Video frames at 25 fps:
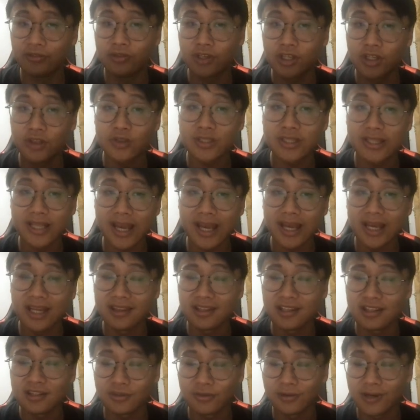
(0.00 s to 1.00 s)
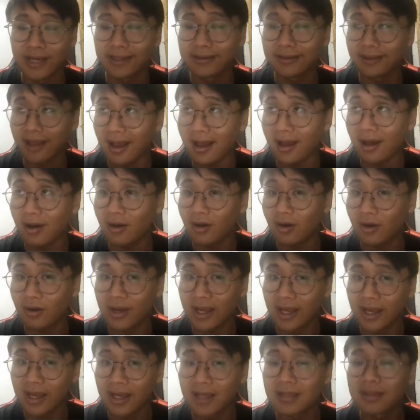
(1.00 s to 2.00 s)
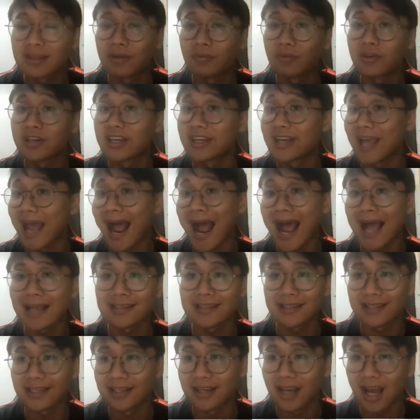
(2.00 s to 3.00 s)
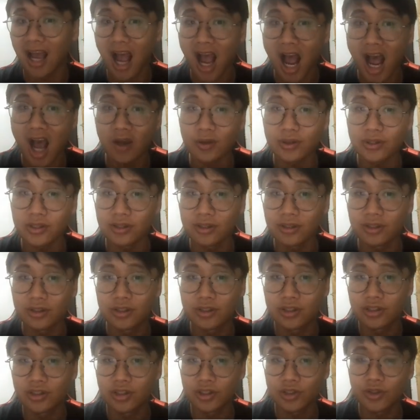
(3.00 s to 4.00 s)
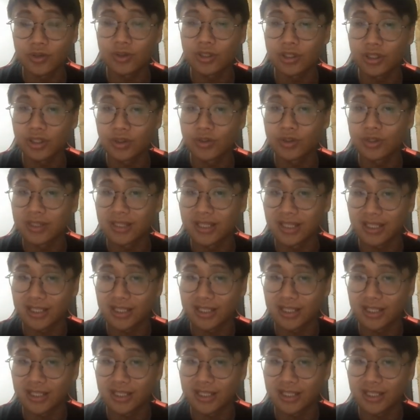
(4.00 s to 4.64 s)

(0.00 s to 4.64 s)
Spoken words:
you say the thread down, okay, then we keep asking how do you use the